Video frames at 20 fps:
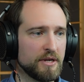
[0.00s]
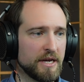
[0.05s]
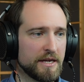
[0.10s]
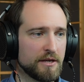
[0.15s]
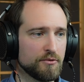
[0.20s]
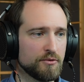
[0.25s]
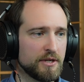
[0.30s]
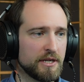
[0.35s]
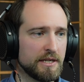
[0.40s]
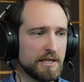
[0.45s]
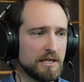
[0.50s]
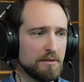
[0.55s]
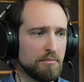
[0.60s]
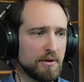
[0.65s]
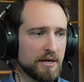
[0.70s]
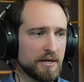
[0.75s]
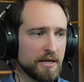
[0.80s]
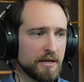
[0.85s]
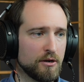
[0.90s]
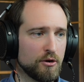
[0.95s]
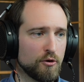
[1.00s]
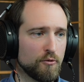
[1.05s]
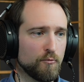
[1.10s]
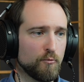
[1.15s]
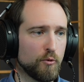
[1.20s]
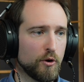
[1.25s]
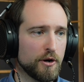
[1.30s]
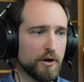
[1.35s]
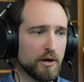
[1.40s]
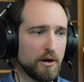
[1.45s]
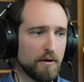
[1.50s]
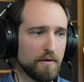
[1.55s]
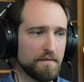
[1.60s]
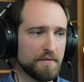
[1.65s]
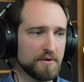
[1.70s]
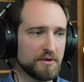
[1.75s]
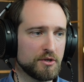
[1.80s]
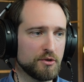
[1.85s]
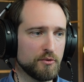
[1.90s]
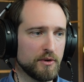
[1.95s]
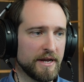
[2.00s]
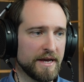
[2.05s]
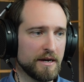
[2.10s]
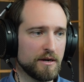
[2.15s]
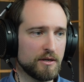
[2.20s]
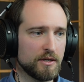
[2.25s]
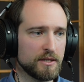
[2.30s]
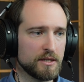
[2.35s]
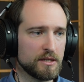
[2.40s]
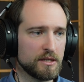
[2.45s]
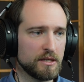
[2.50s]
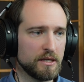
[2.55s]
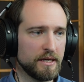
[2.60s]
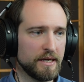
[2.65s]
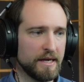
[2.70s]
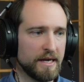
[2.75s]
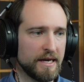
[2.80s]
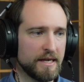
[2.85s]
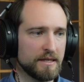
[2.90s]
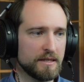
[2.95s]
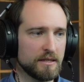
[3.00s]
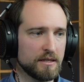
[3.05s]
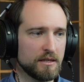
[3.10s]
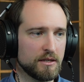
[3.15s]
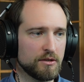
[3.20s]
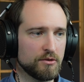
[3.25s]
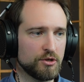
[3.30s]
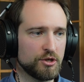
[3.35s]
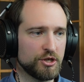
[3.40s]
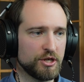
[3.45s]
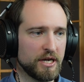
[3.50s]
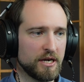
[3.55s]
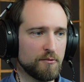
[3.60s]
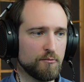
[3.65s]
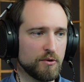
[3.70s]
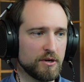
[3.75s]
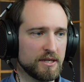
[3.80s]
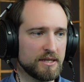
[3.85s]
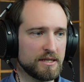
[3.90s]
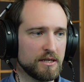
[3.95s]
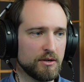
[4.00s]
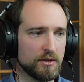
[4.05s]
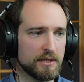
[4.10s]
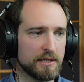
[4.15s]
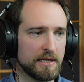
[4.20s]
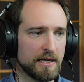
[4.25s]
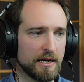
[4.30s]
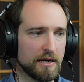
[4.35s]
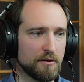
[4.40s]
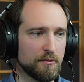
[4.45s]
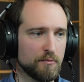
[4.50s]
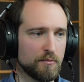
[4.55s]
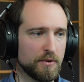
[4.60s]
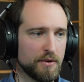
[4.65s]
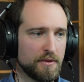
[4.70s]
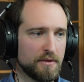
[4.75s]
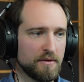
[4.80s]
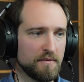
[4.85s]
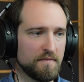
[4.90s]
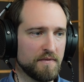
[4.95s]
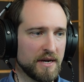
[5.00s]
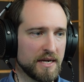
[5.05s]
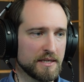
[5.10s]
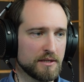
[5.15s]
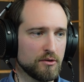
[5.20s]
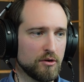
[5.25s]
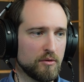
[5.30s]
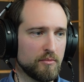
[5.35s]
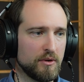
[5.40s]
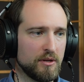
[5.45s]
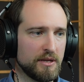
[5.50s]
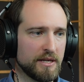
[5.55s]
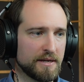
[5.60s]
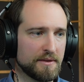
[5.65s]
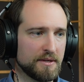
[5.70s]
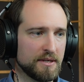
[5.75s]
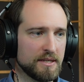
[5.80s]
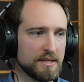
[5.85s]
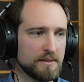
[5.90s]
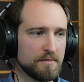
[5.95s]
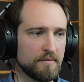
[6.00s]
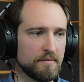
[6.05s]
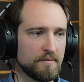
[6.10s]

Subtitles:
a utility plugin on one of the 2 layers and you check what it sounds like with the phase normal, like this,